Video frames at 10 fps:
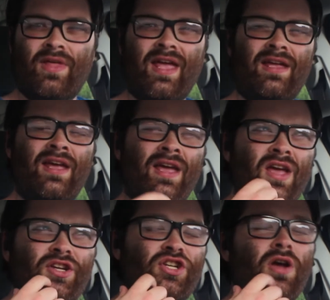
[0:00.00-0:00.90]
They
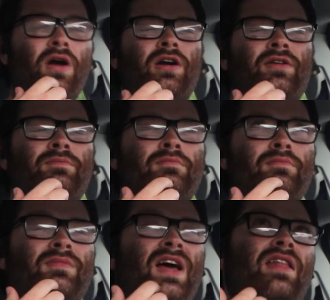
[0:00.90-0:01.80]
are
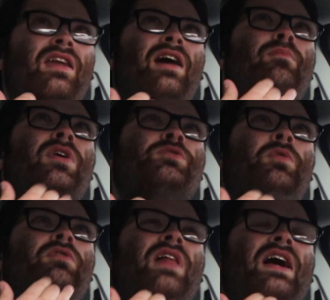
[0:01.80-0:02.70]
not much
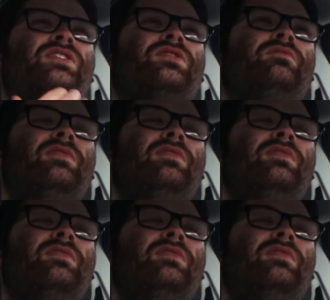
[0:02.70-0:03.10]
more relaxed.